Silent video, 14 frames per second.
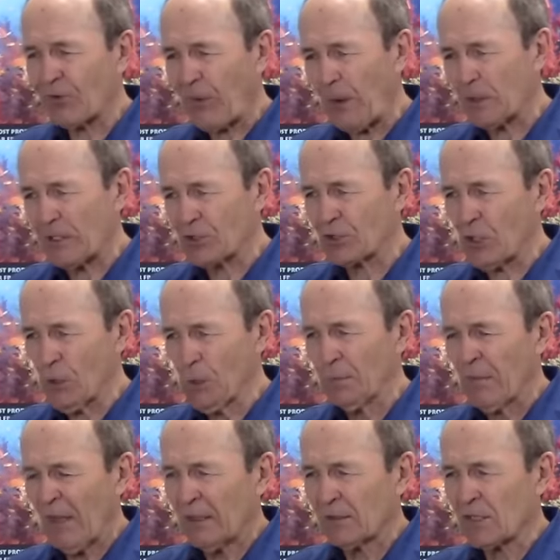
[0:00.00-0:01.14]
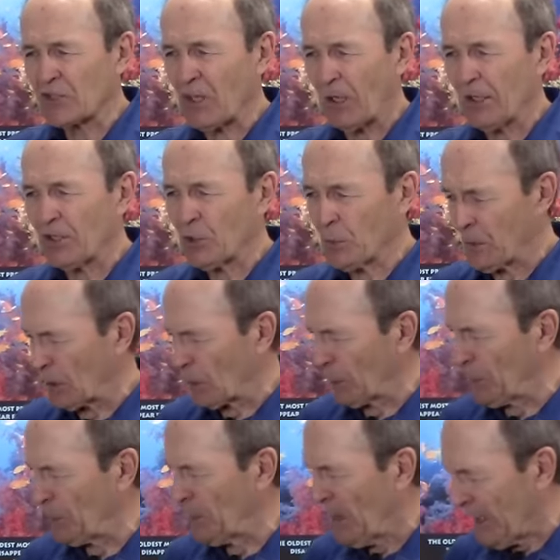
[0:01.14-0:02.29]
fairly soon, they started to
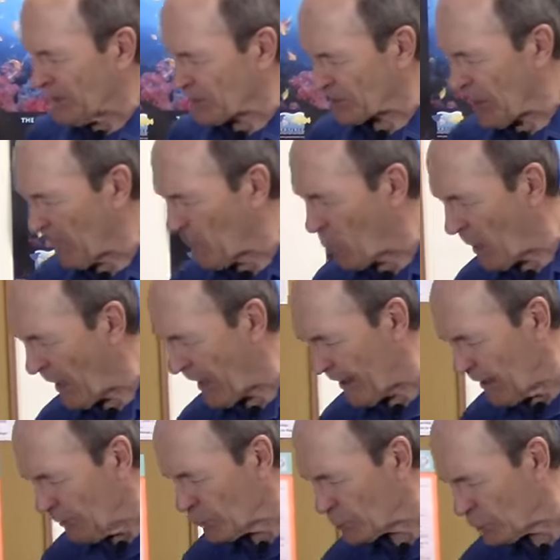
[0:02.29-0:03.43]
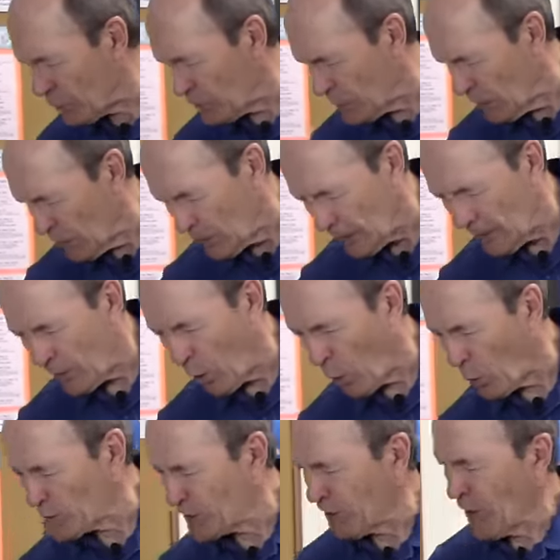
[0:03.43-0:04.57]
include some way to
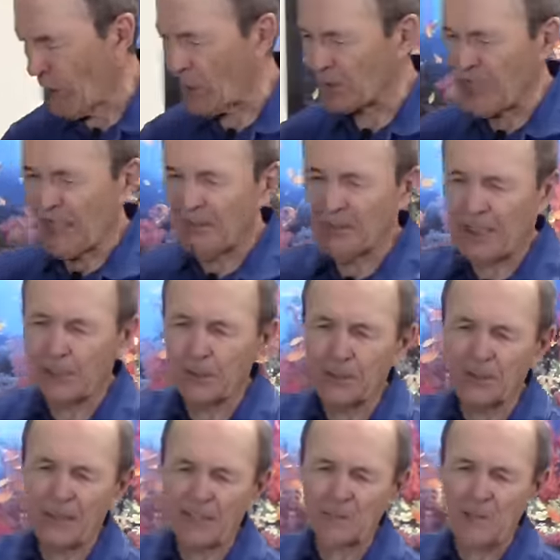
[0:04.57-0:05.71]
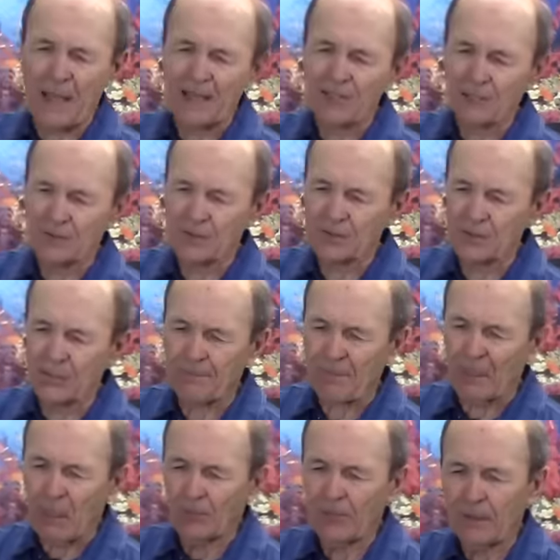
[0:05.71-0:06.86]
hold your nose. Take a look at this mask and you'll see
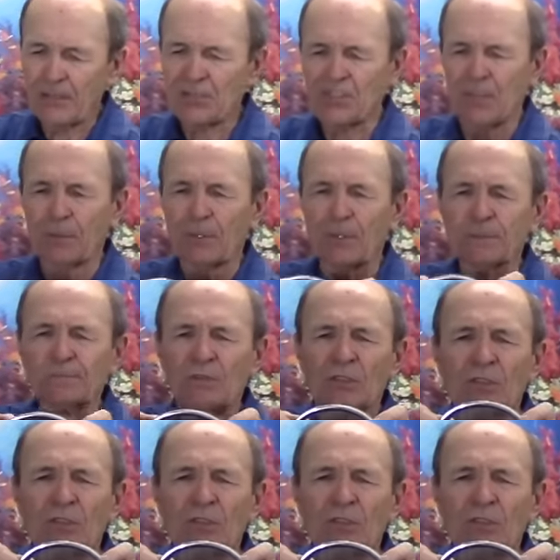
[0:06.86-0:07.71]
very similar.